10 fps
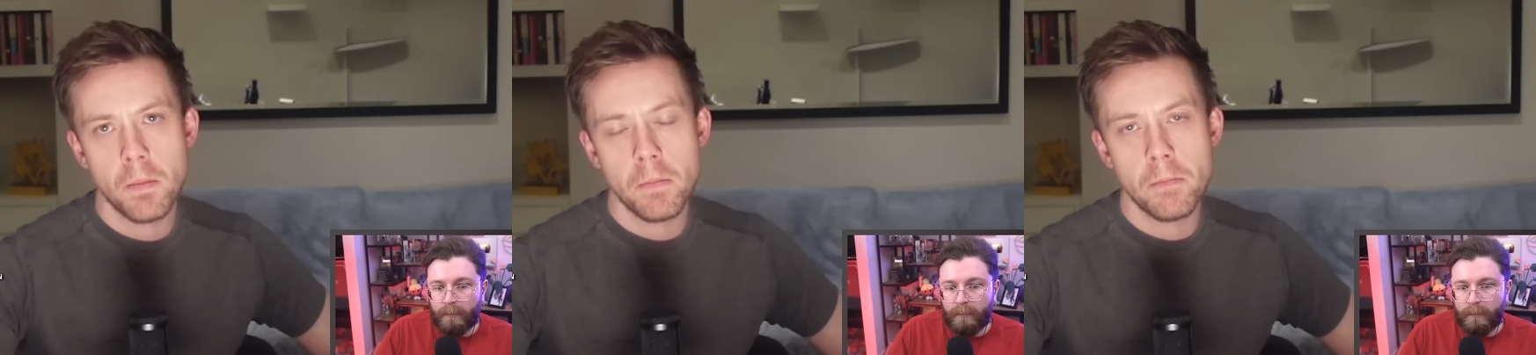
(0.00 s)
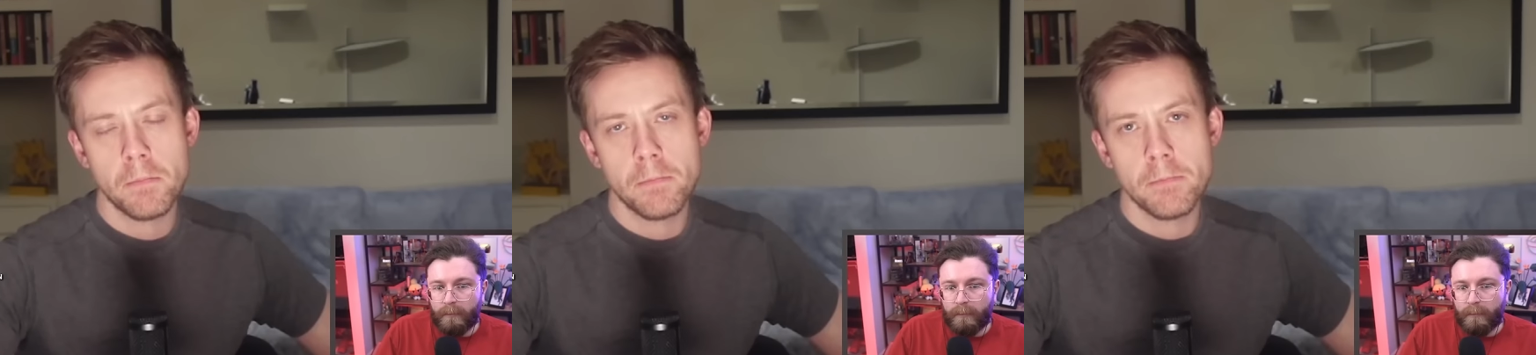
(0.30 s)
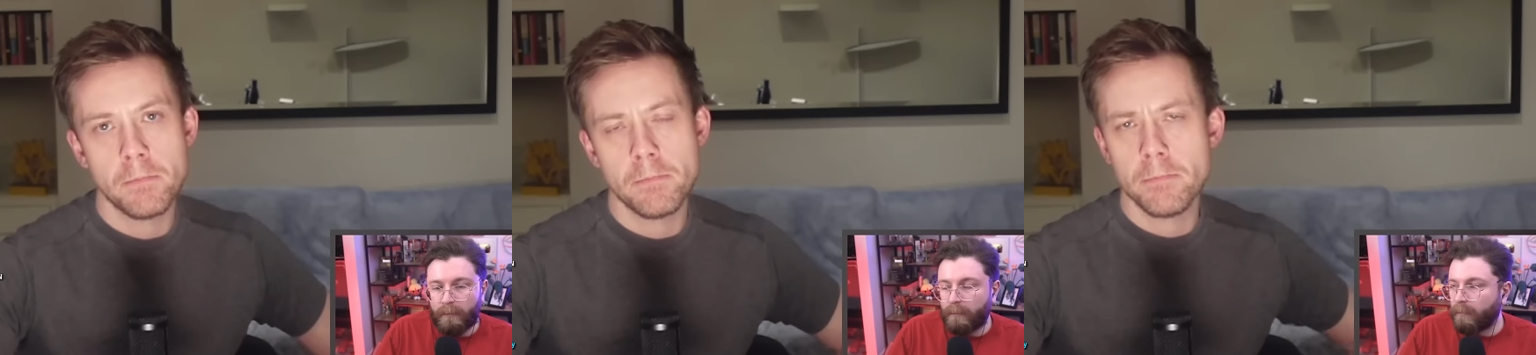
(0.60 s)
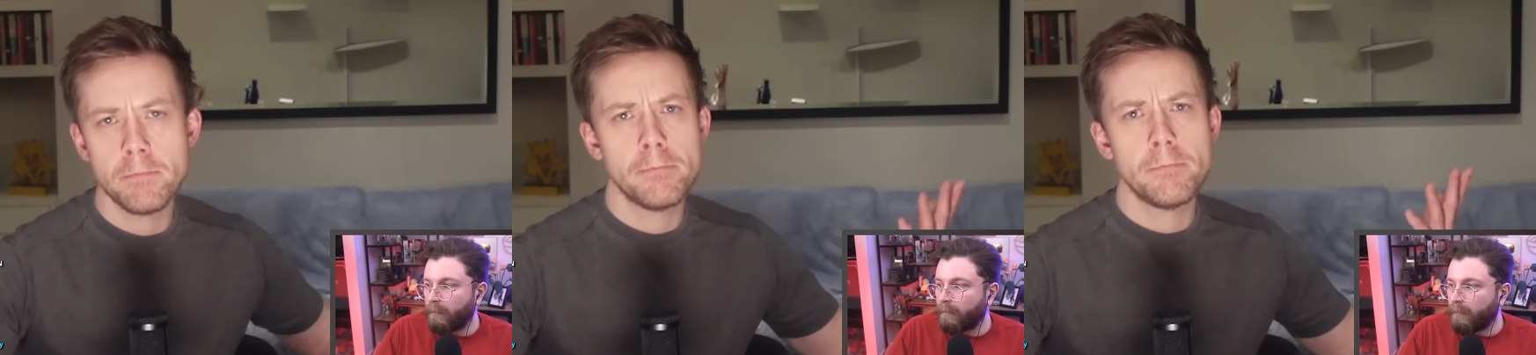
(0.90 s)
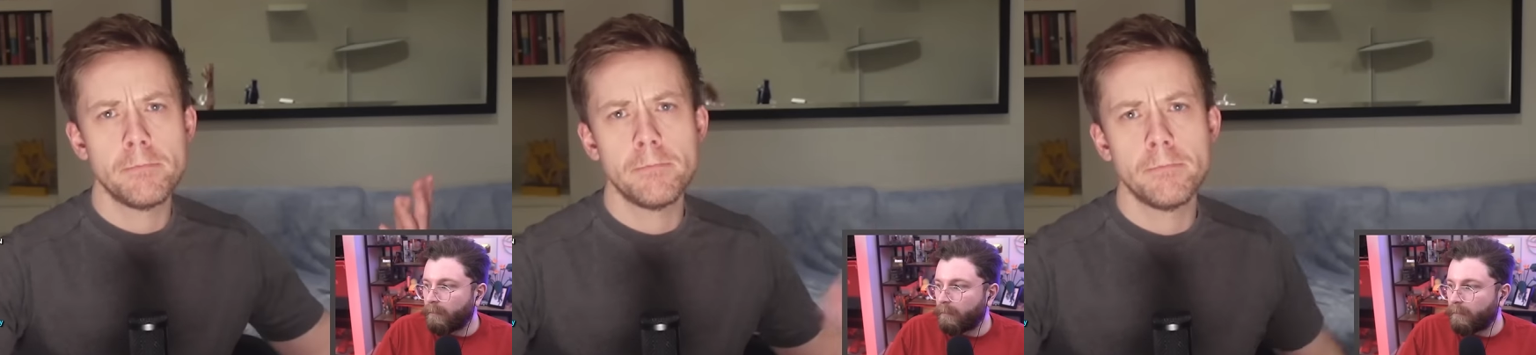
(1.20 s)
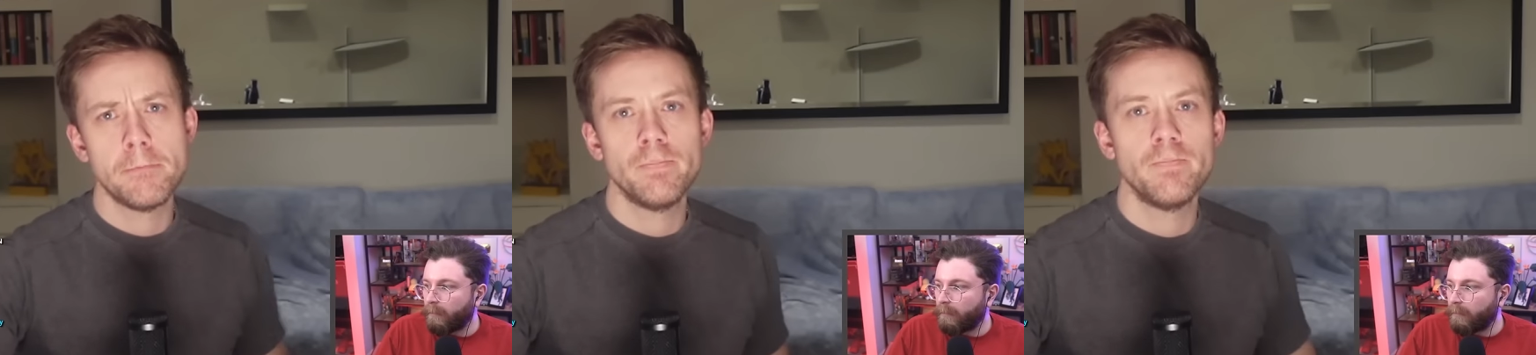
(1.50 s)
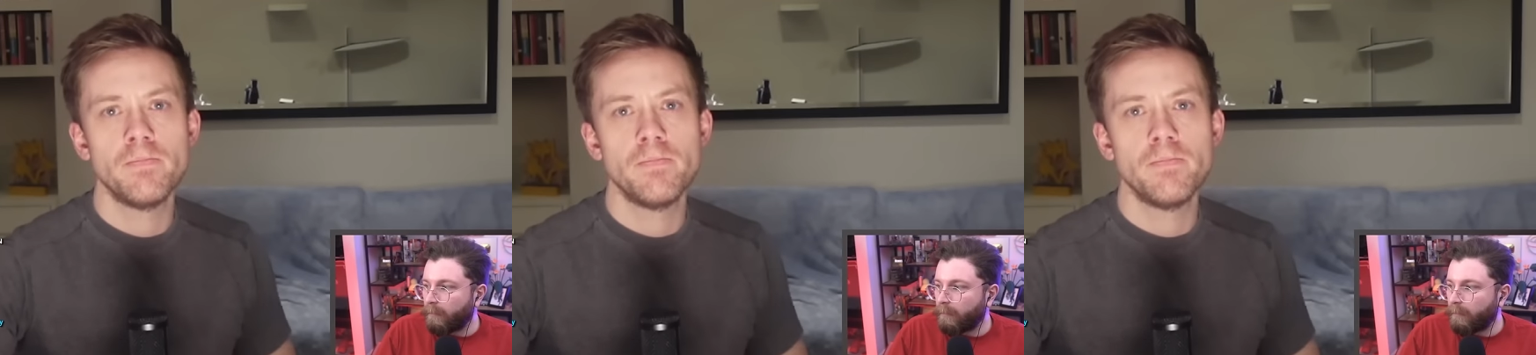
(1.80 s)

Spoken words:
Nothing is said.